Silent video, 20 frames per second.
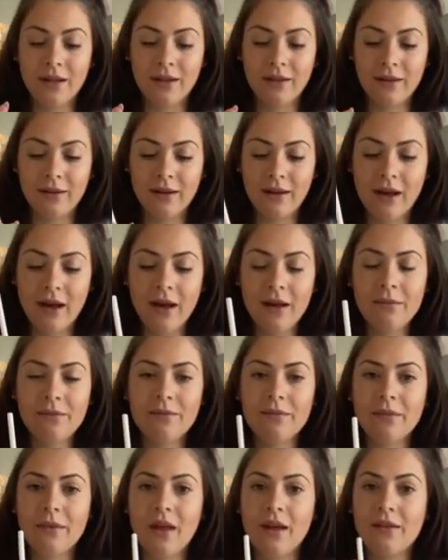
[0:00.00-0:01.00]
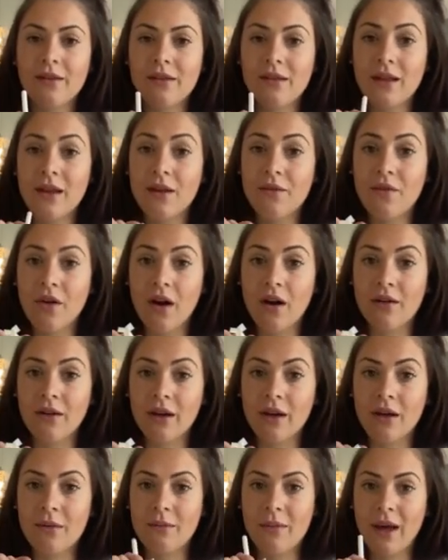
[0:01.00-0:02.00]
okay, and see if
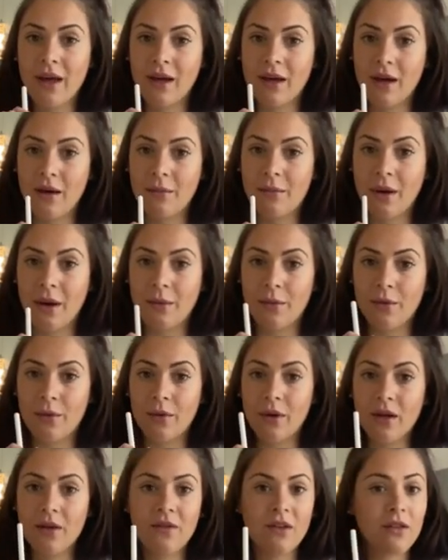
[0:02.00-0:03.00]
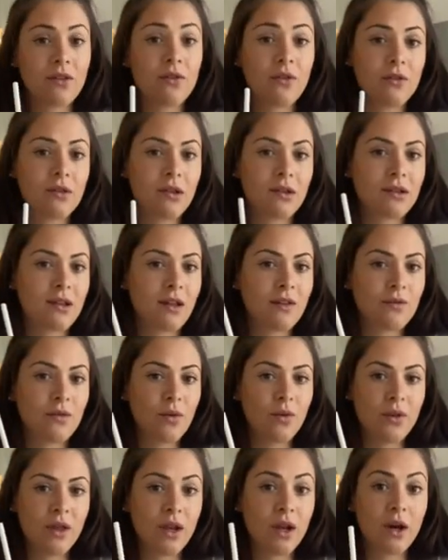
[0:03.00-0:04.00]
I can make a bubble. If it's not
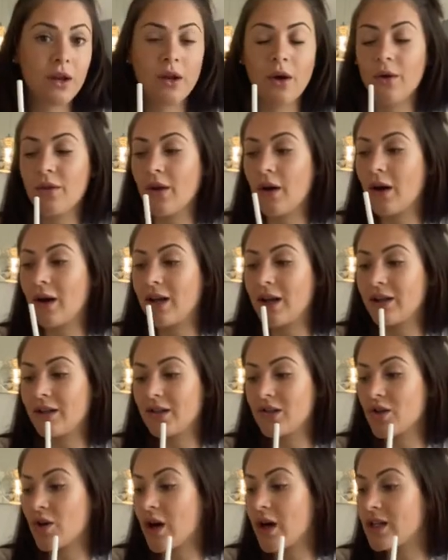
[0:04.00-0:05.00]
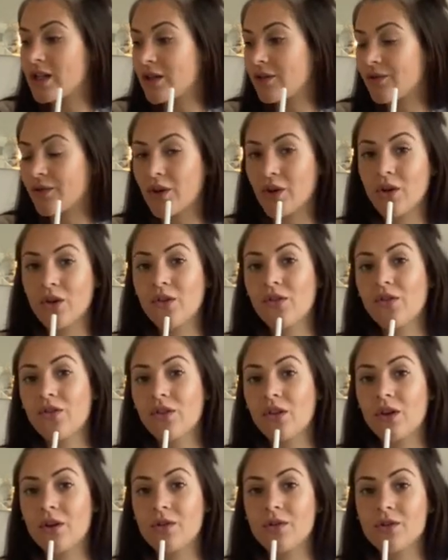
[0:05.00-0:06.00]
successful, then I know that I need to try a different
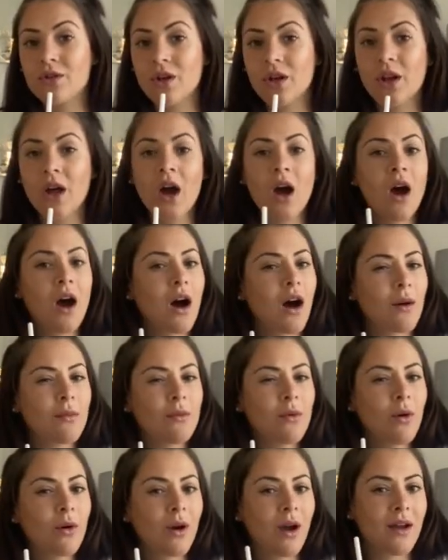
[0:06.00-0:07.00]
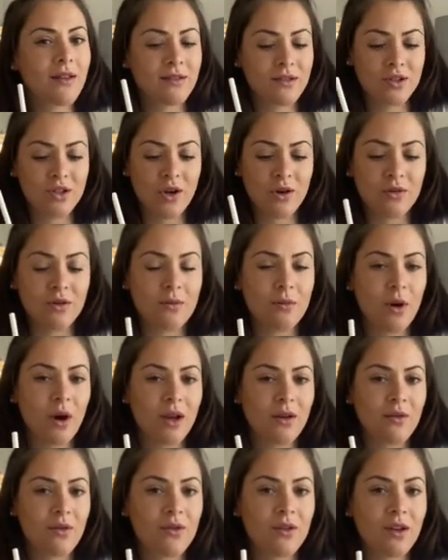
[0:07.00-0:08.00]
solution. I'm not going to show you
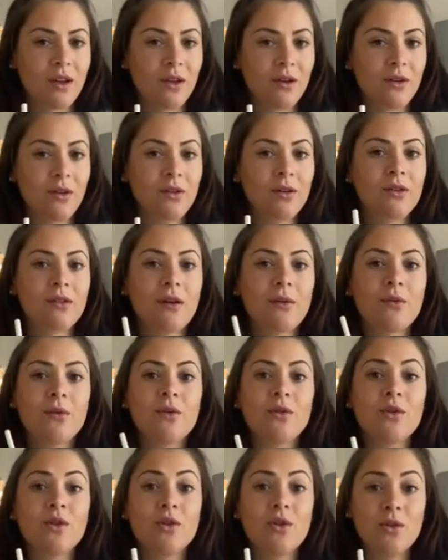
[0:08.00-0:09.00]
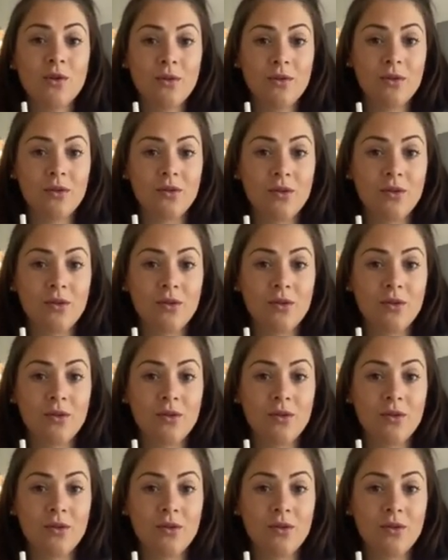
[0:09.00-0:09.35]
mine if it was any good, because I want you to